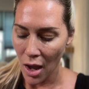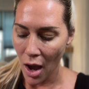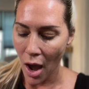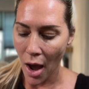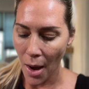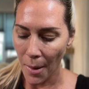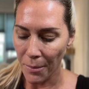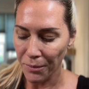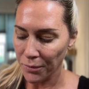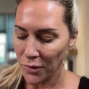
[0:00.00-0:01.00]

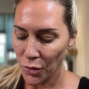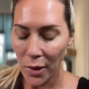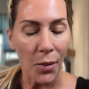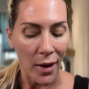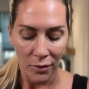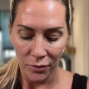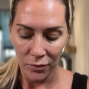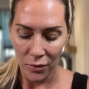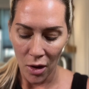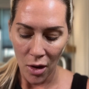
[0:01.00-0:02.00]
So anyway,
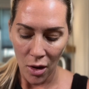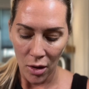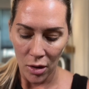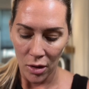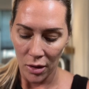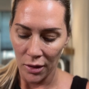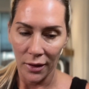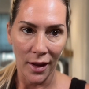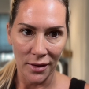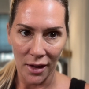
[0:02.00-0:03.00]

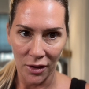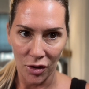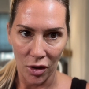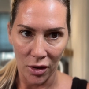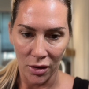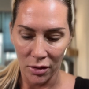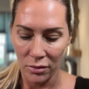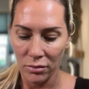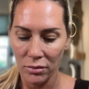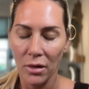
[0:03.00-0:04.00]
let's get started.
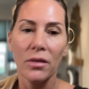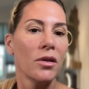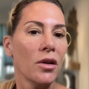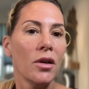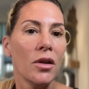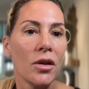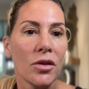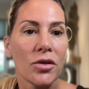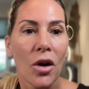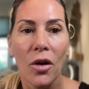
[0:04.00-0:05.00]

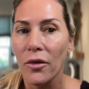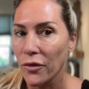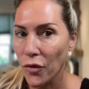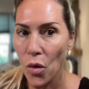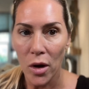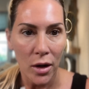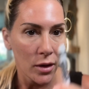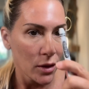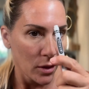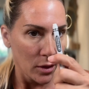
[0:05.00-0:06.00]
So for
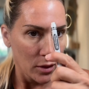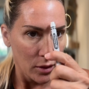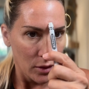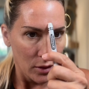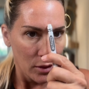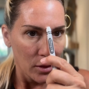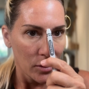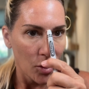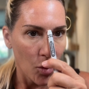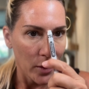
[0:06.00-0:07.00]
the
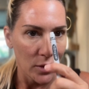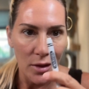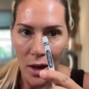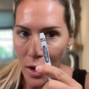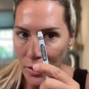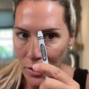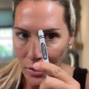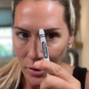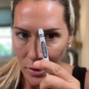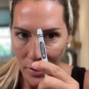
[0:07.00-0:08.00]
coin slot,
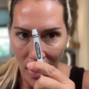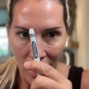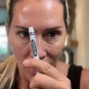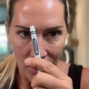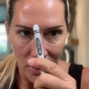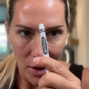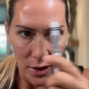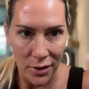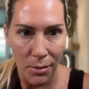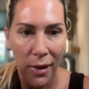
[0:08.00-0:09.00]
the angry lines
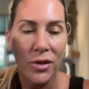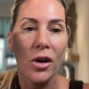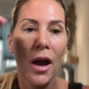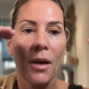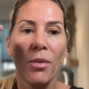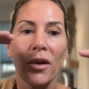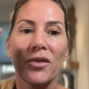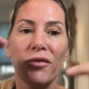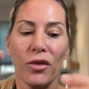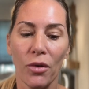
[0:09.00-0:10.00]
that makes our eyebrows
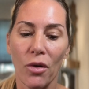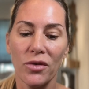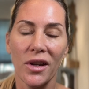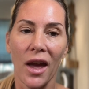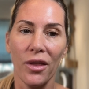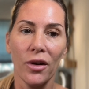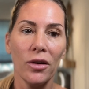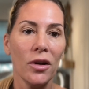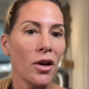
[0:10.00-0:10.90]
furrow together,